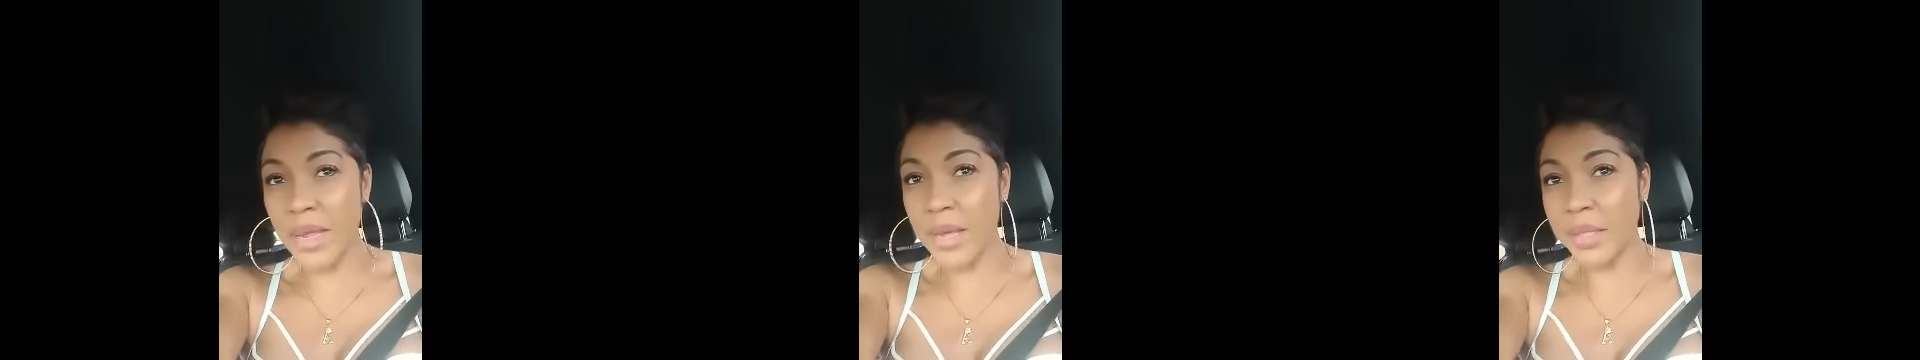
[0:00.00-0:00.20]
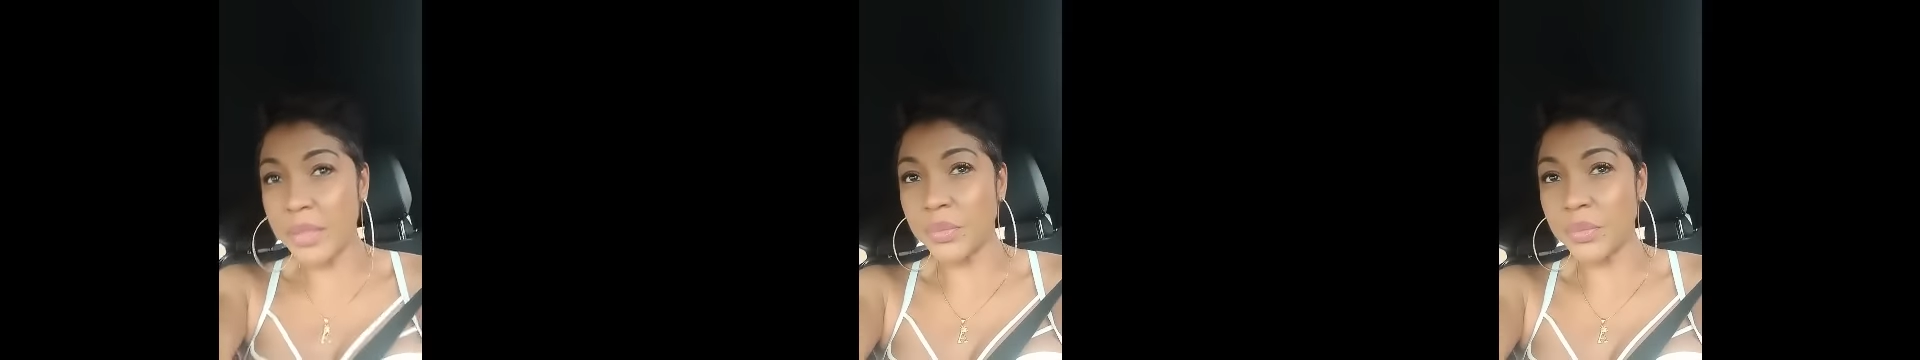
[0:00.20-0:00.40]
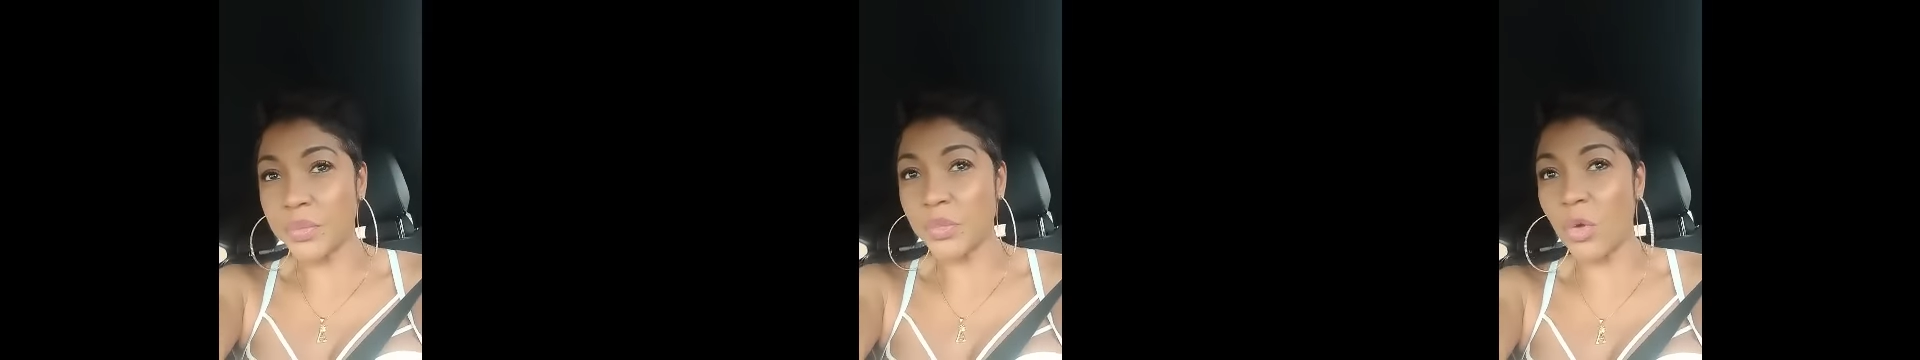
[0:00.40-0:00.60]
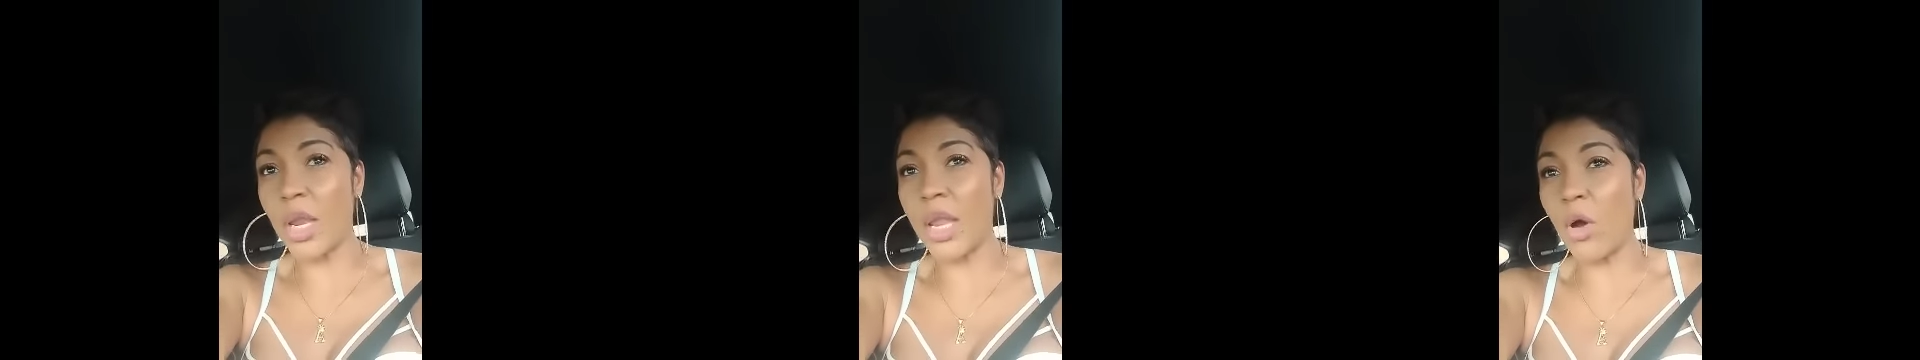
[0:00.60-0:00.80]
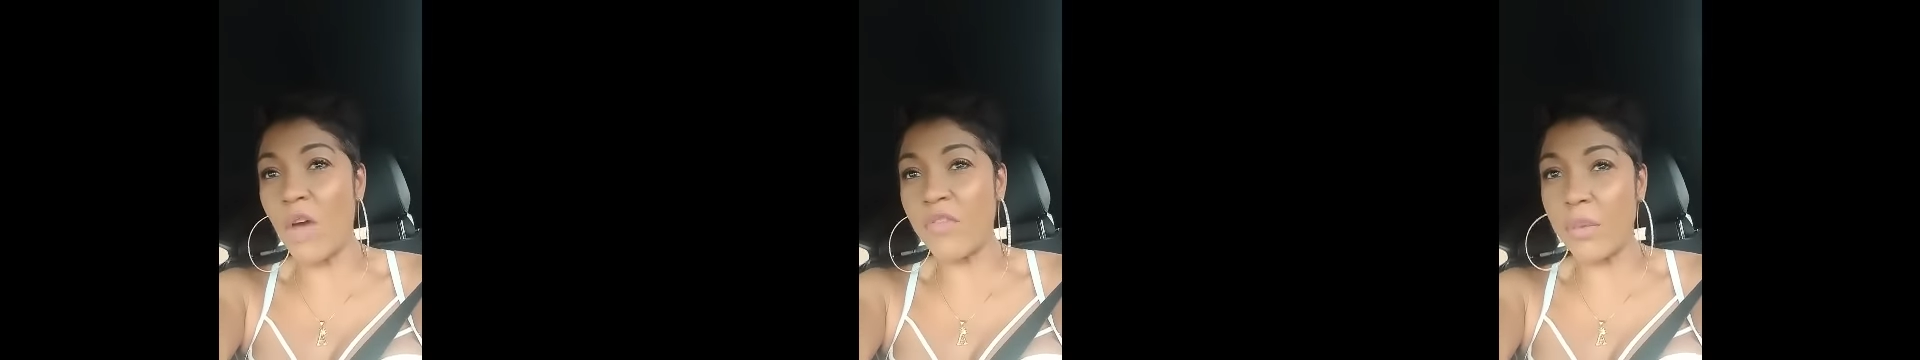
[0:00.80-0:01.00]
So,
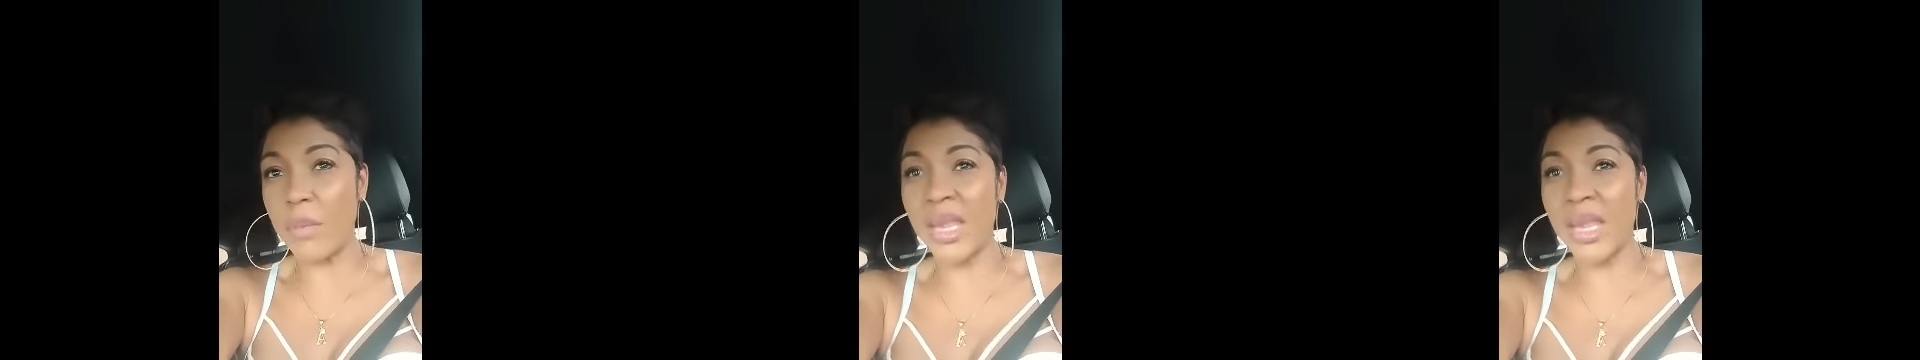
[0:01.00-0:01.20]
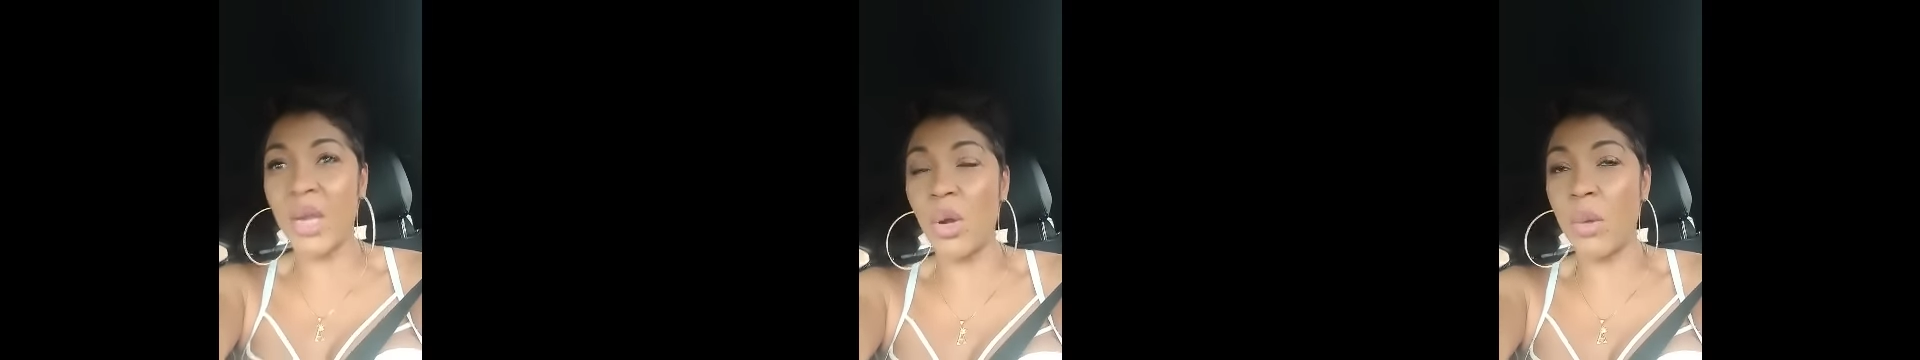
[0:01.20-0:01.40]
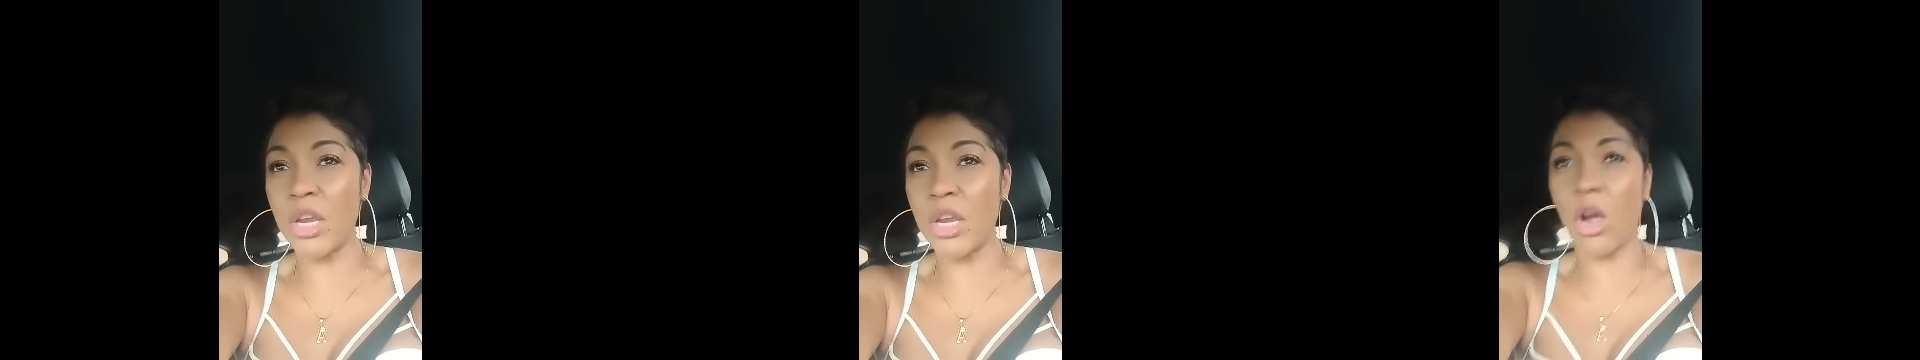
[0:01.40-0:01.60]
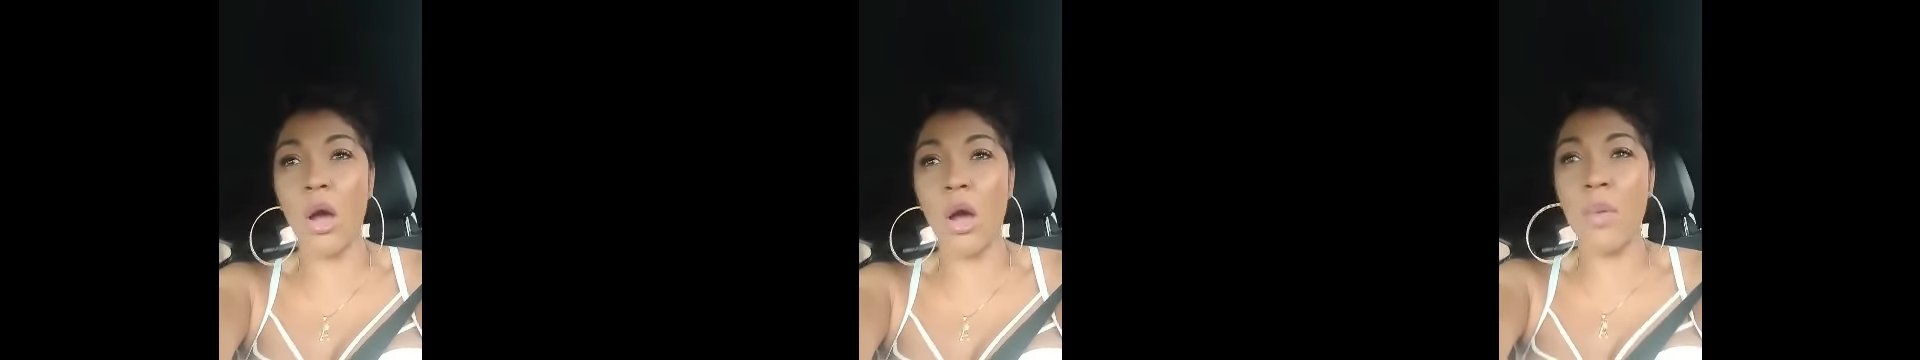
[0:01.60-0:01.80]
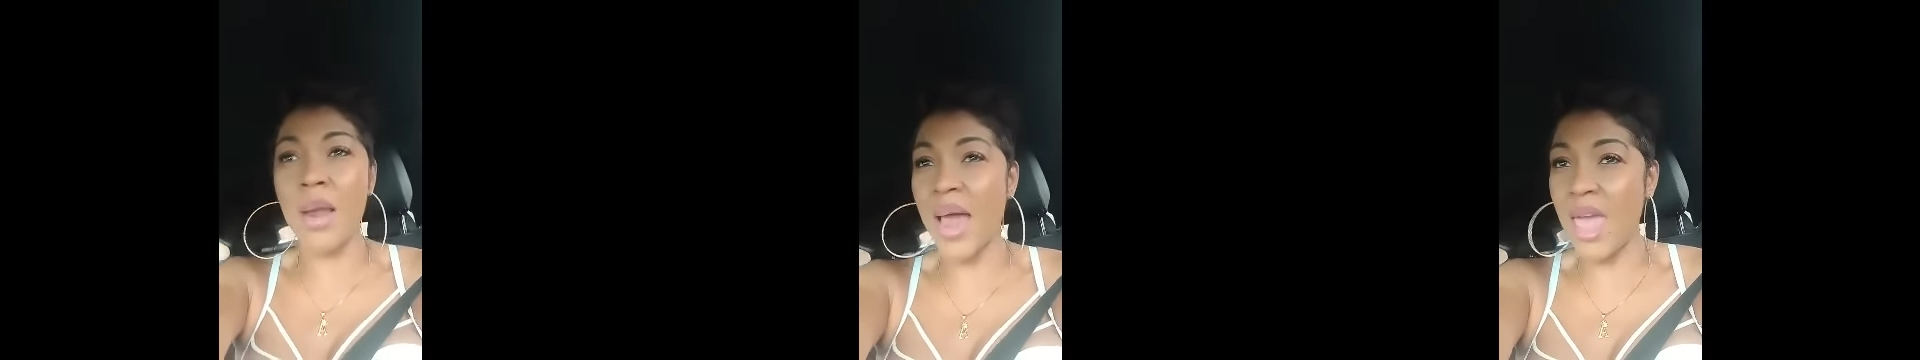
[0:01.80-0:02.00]
you know, just like
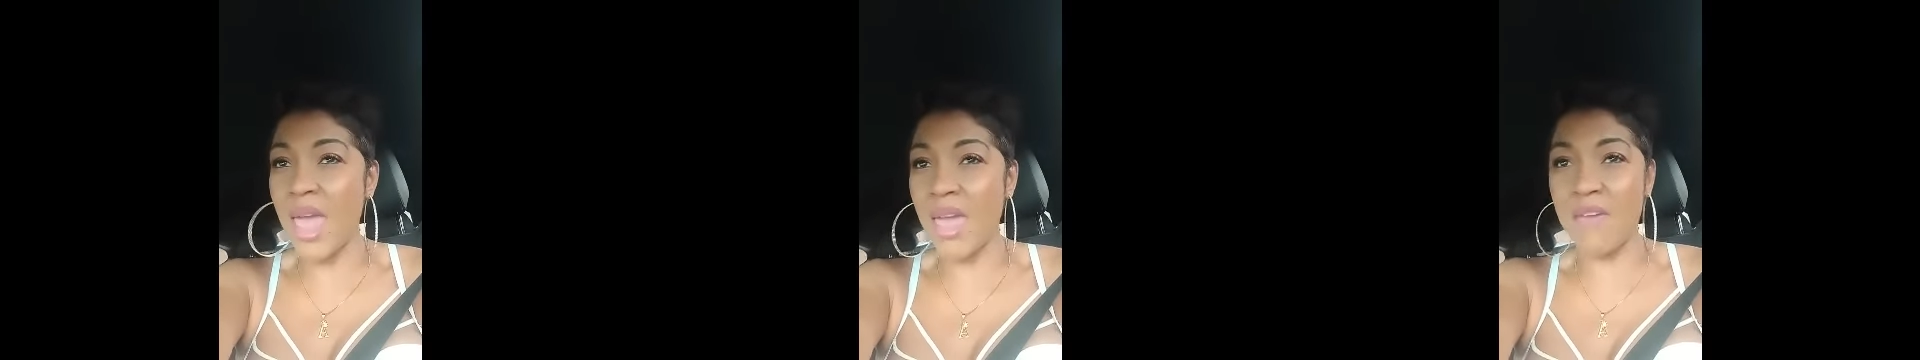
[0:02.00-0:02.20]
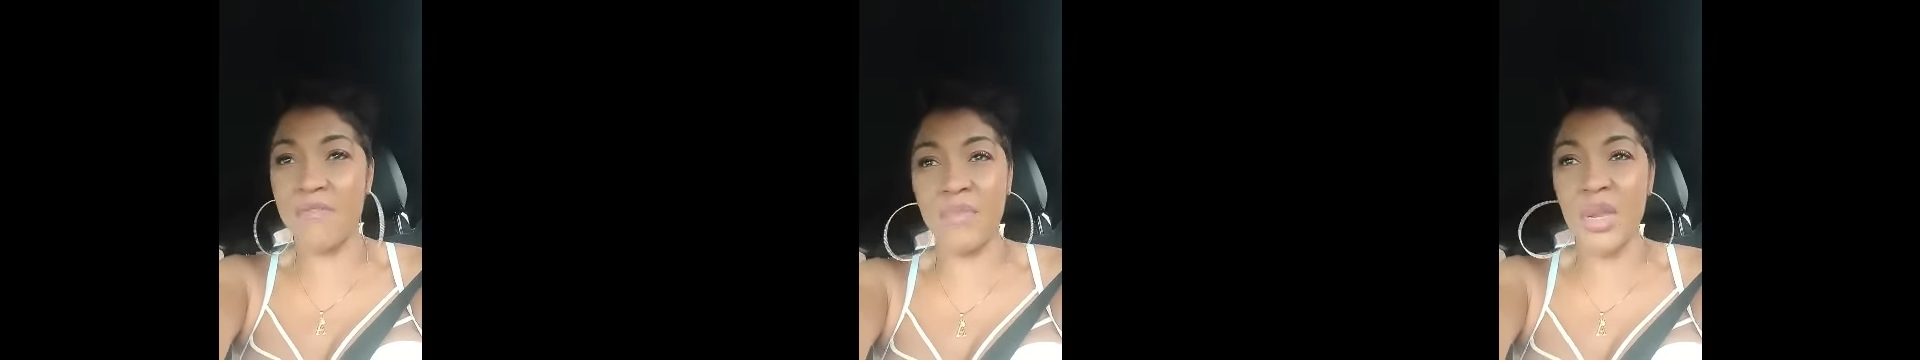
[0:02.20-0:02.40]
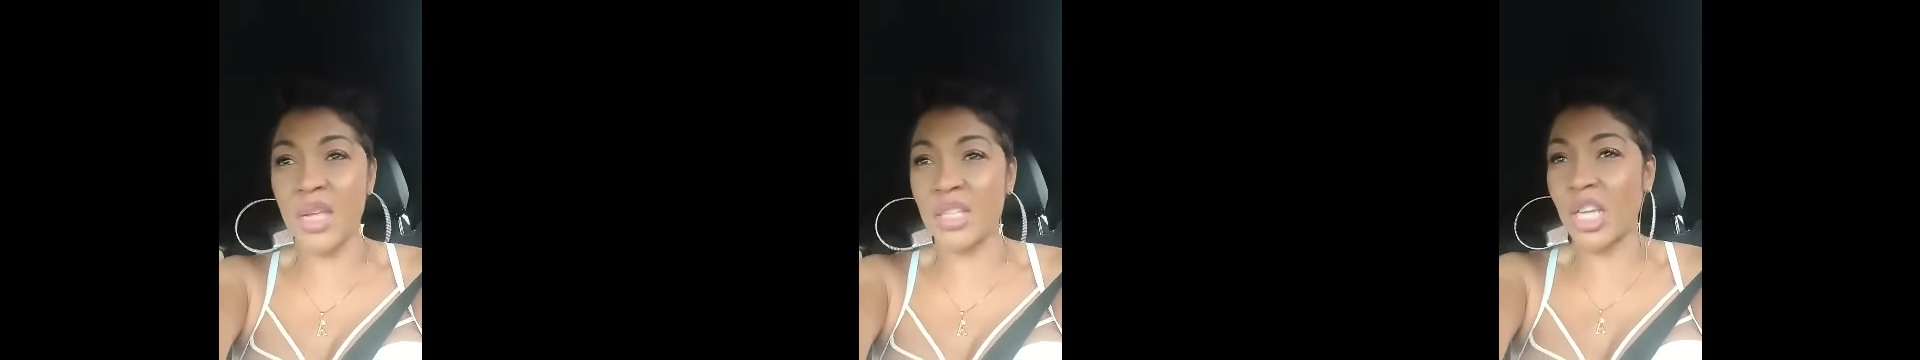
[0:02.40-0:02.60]
everybody else,